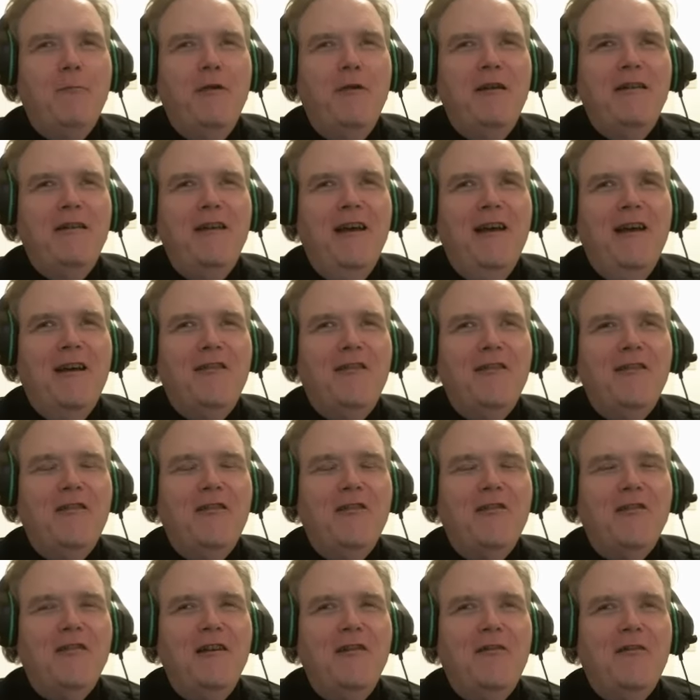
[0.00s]
But yes,
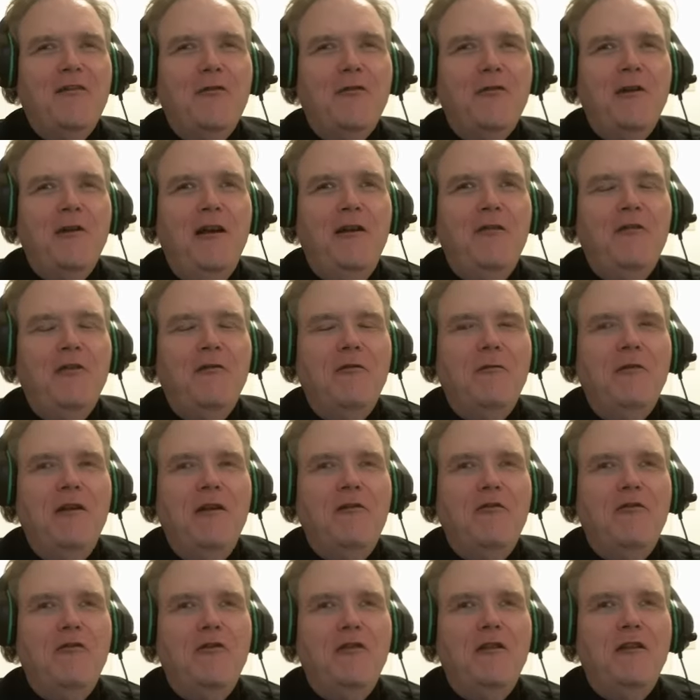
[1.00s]
it's crazy
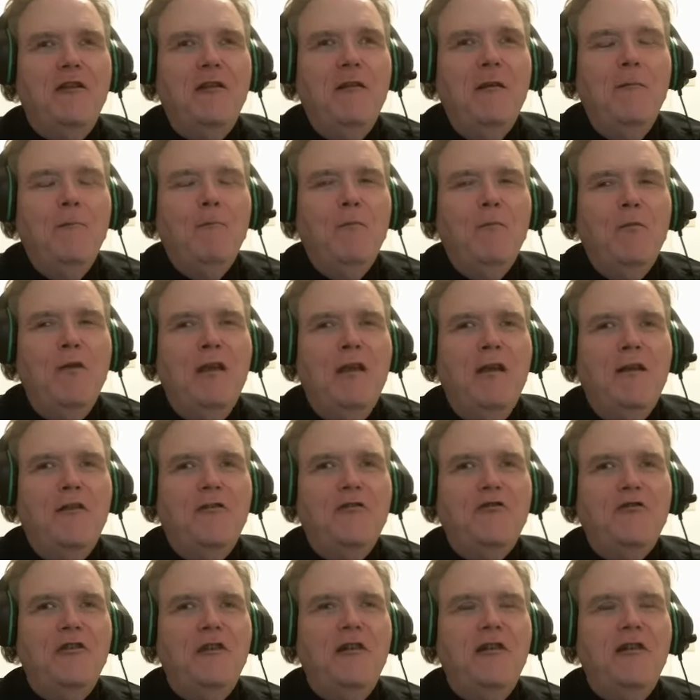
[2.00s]
that
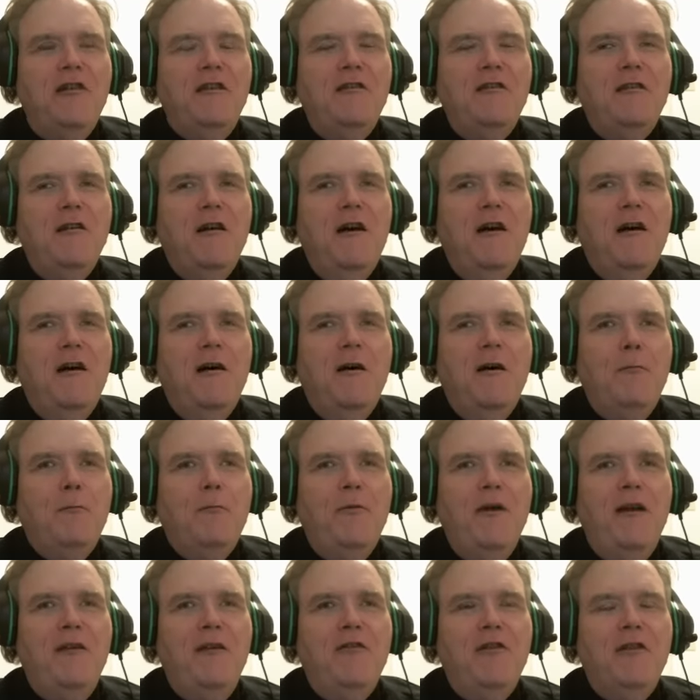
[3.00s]
she
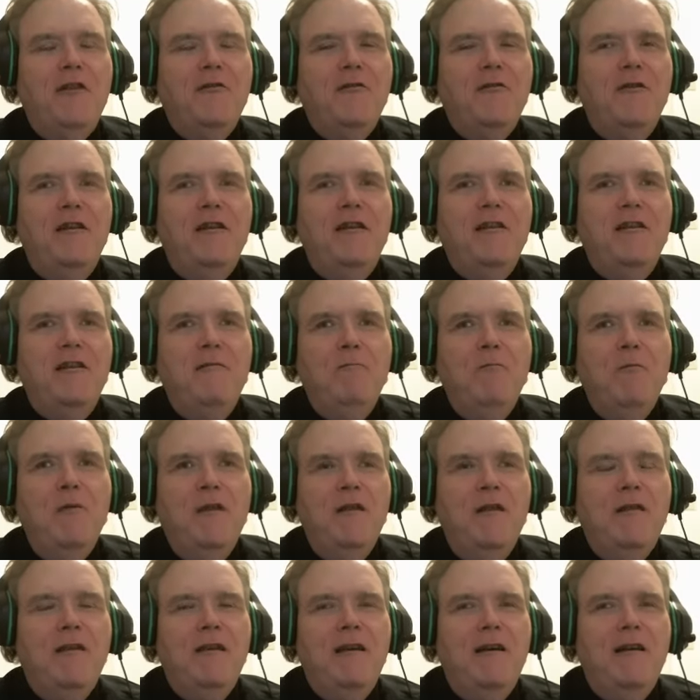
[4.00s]
basically,
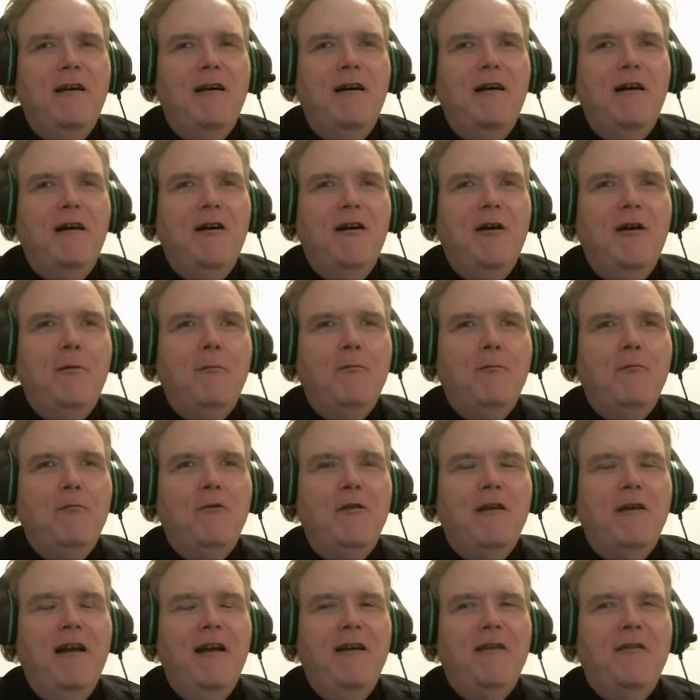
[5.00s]

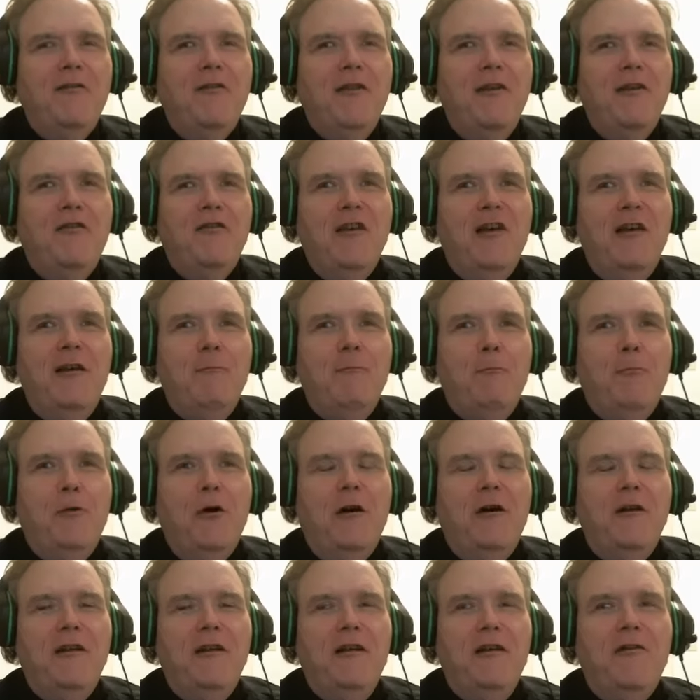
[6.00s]
as they say,
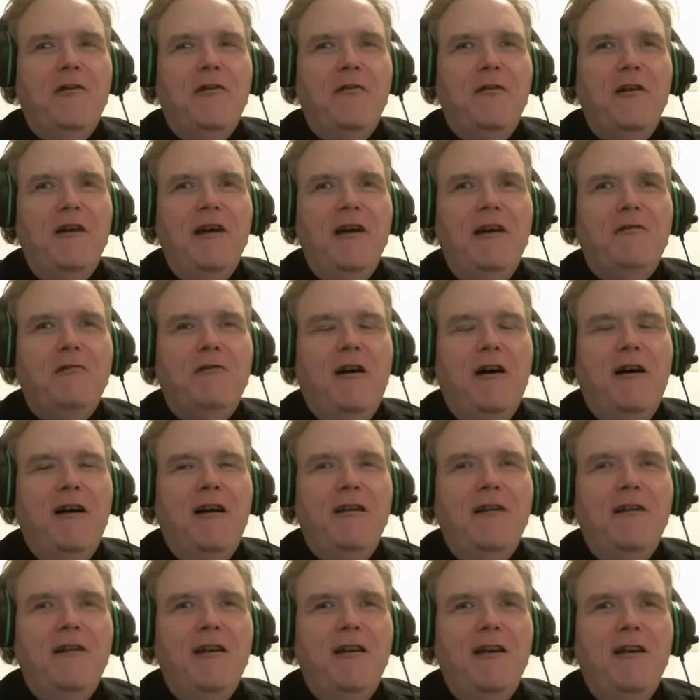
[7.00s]
bought into the
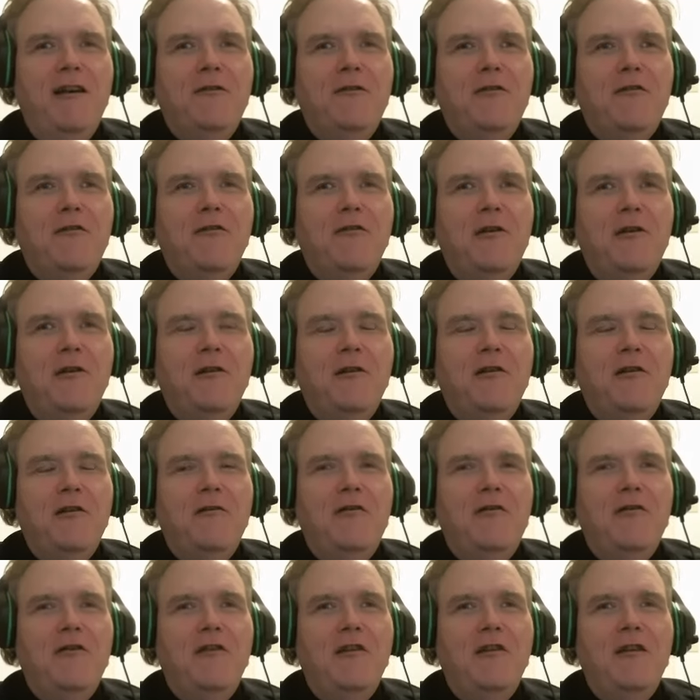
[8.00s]
headline and started
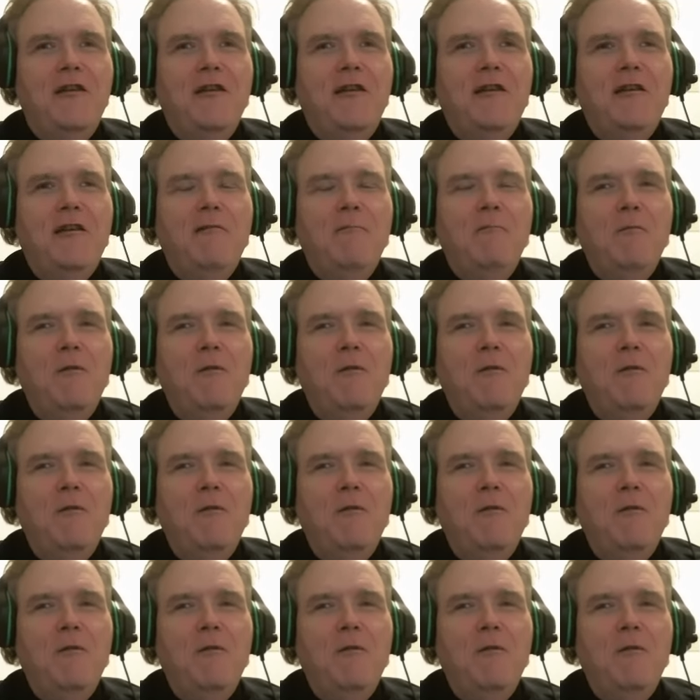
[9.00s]
seeing